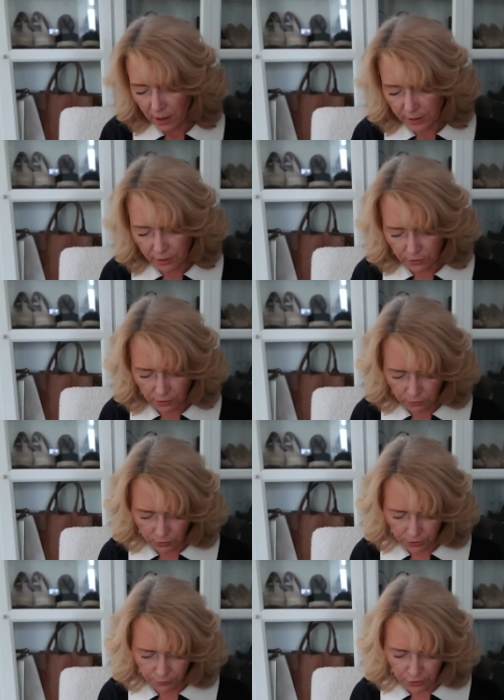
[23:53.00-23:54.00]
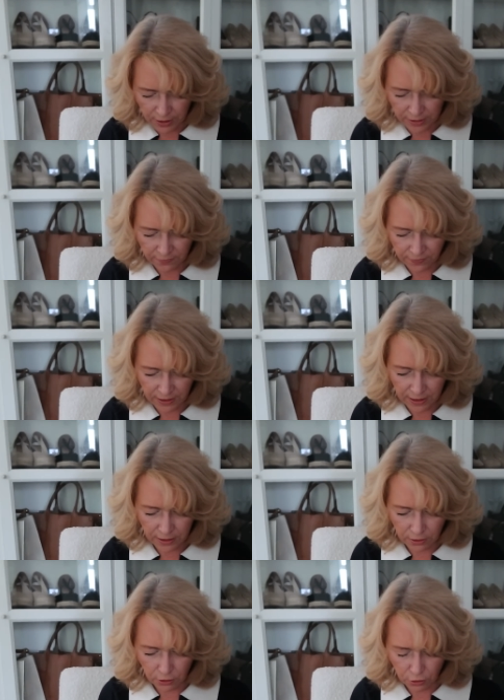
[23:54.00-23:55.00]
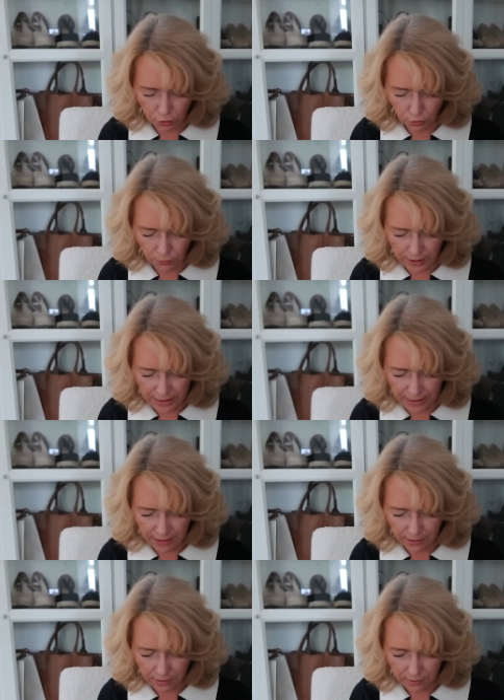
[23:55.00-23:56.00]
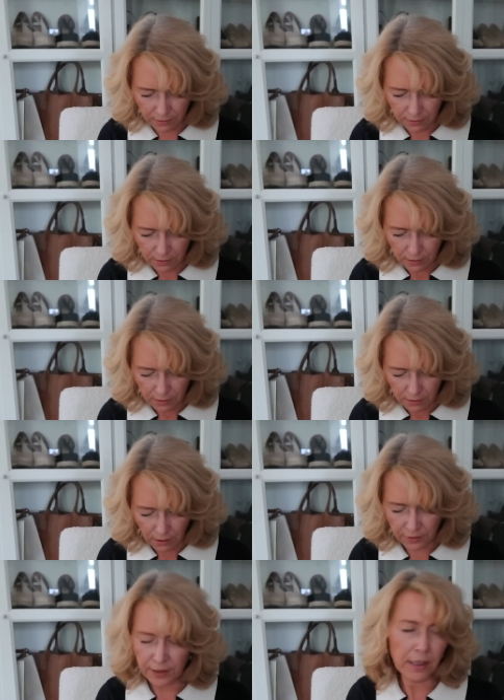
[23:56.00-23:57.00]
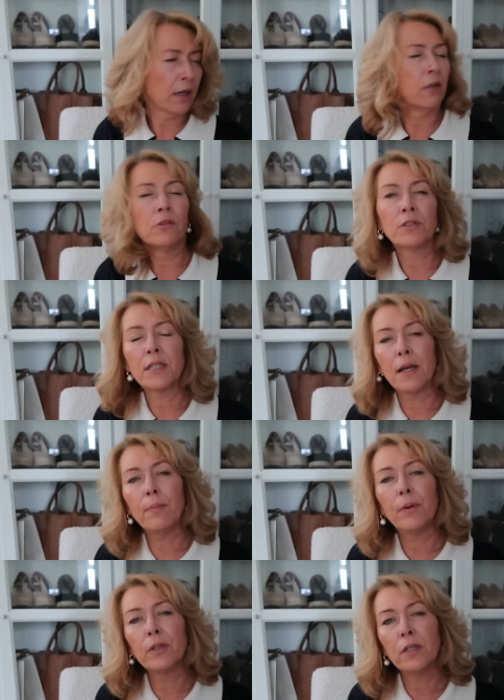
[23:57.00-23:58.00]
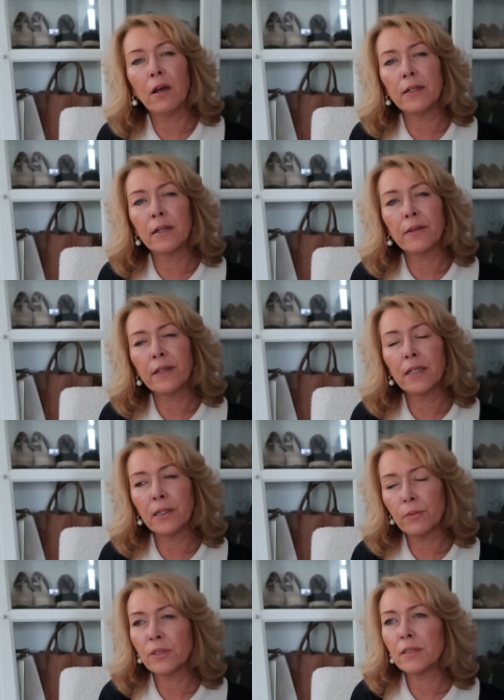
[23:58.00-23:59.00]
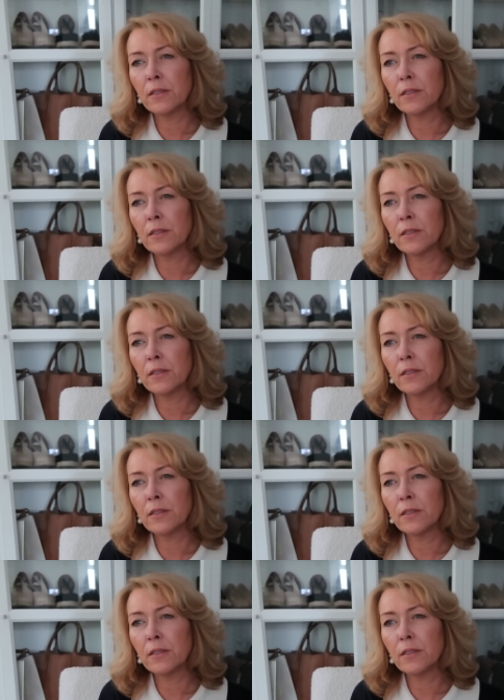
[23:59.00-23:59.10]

I don't know what the price of it is normally. I think I looked it up online and I think it was